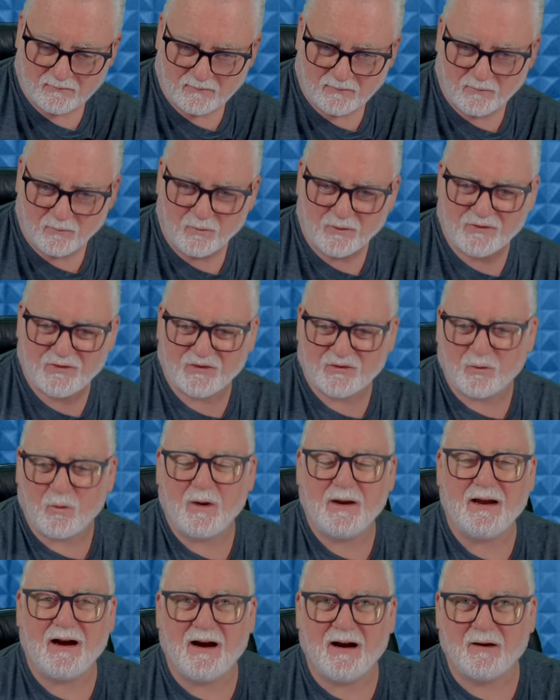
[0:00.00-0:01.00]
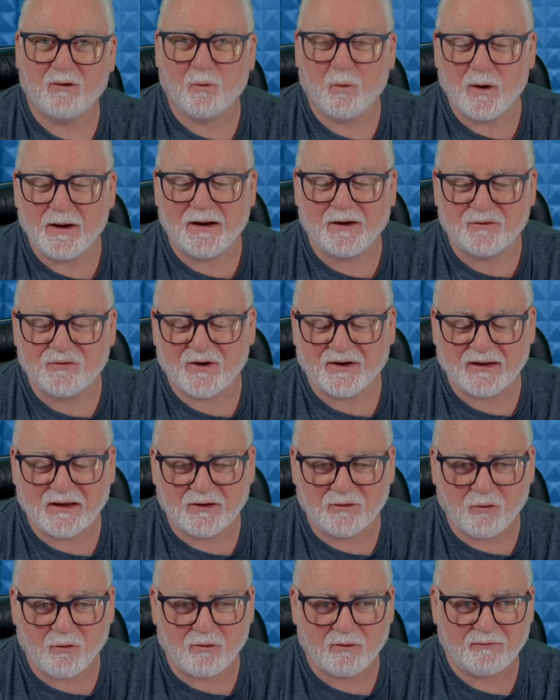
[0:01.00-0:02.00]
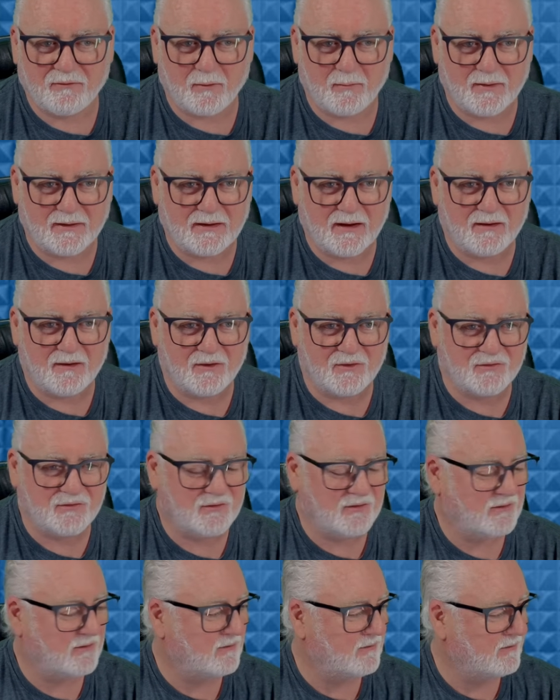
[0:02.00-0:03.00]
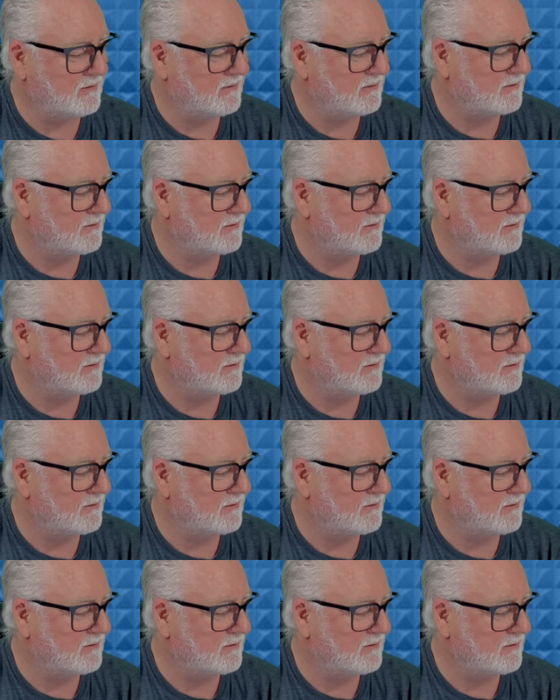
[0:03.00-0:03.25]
which is quite a tricky chord for beginners, and